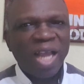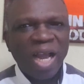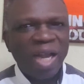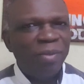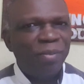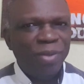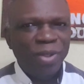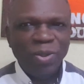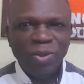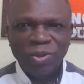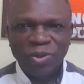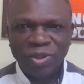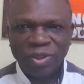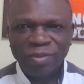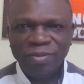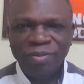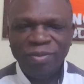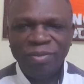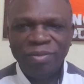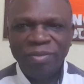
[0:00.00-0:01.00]
abuse.
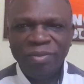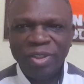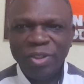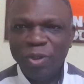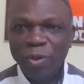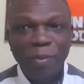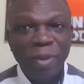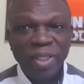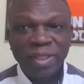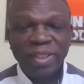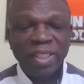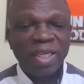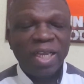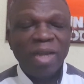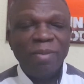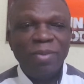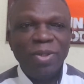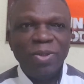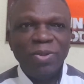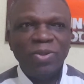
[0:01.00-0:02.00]
Domestic
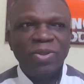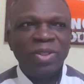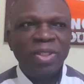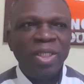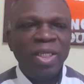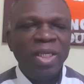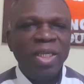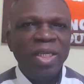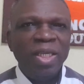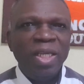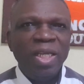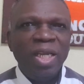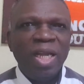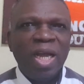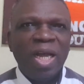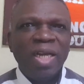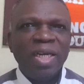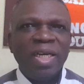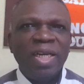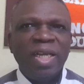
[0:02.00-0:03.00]
abuse.
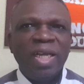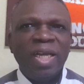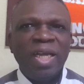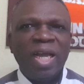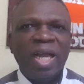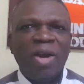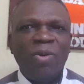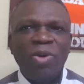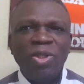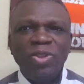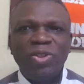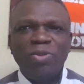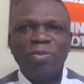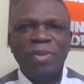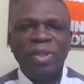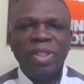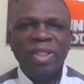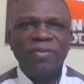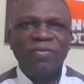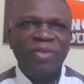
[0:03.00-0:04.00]
And I want to
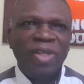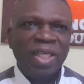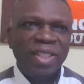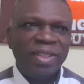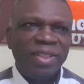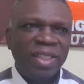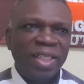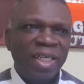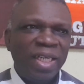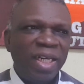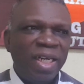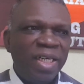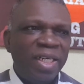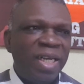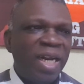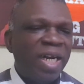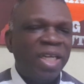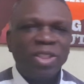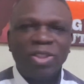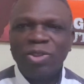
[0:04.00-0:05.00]
believe that
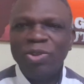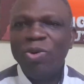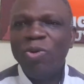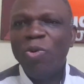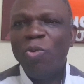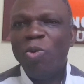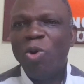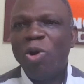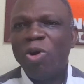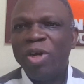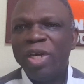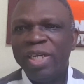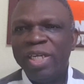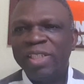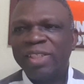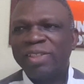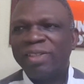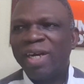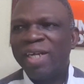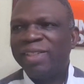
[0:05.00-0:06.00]
there is no one in
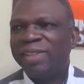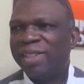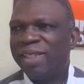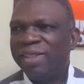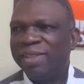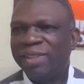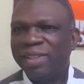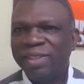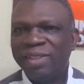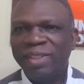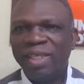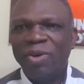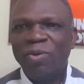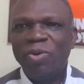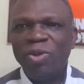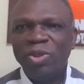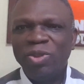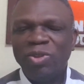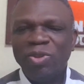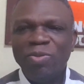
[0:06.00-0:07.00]
his right senses that
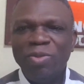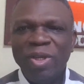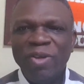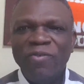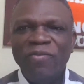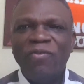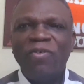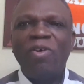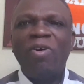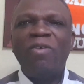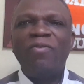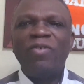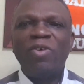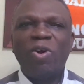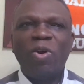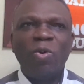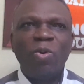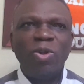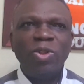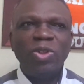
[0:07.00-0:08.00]
want to be involved
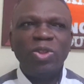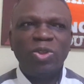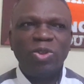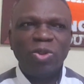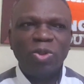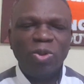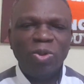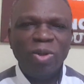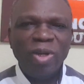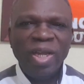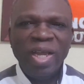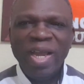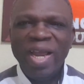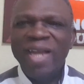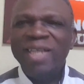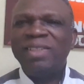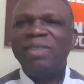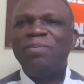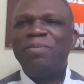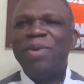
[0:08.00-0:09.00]
or want to
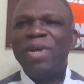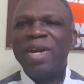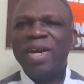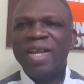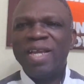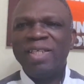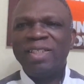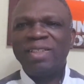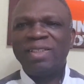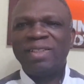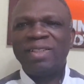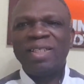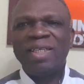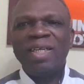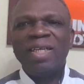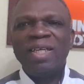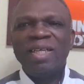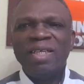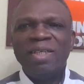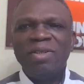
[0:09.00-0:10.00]
experience,
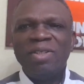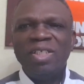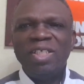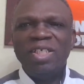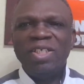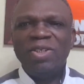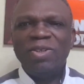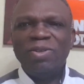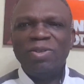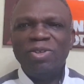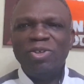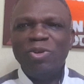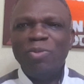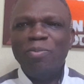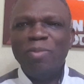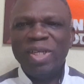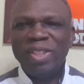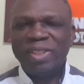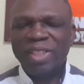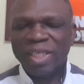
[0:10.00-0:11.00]

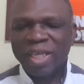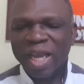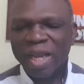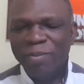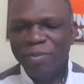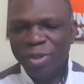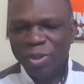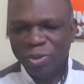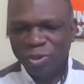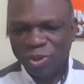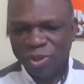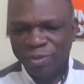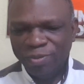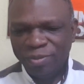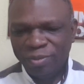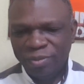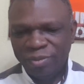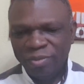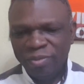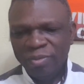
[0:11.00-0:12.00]
domestic abuse.
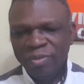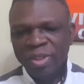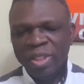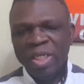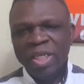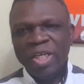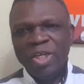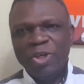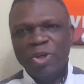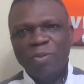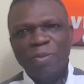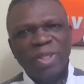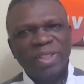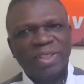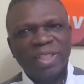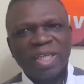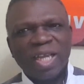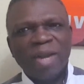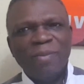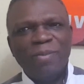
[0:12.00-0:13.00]

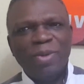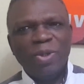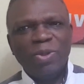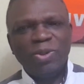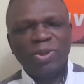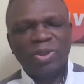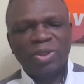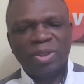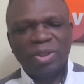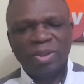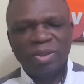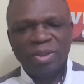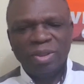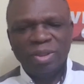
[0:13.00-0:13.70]
Domestic abuse